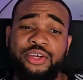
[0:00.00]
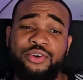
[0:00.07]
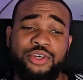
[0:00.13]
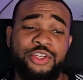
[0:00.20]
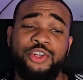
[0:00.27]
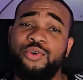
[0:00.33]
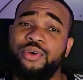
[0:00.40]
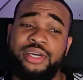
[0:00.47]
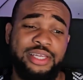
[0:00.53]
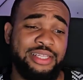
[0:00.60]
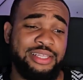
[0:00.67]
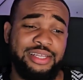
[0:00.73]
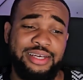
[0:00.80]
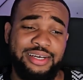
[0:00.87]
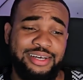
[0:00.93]
good
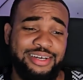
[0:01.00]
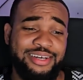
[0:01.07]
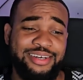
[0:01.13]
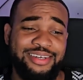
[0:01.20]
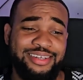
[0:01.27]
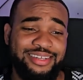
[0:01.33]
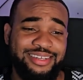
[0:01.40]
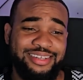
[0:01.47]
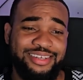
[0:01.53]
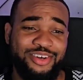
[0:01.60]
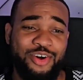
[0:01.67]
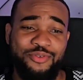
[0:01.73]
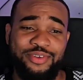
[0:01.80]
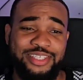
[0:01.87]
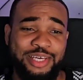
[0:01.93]
looking
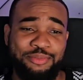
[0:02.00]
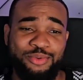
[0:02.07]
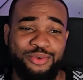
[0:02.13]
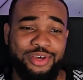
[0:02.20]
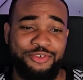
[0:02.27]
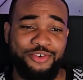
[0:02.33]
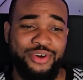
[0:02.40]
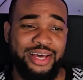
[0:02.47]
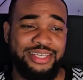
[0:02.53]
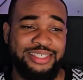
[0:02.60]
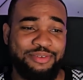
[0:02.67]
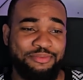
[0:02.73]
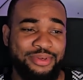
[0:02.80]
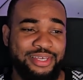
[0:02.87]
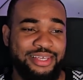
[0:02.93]
coffee table, if you
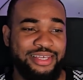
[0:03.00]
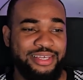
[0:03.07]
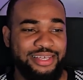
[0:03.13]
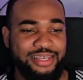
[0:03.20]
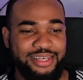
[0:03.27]
ask me.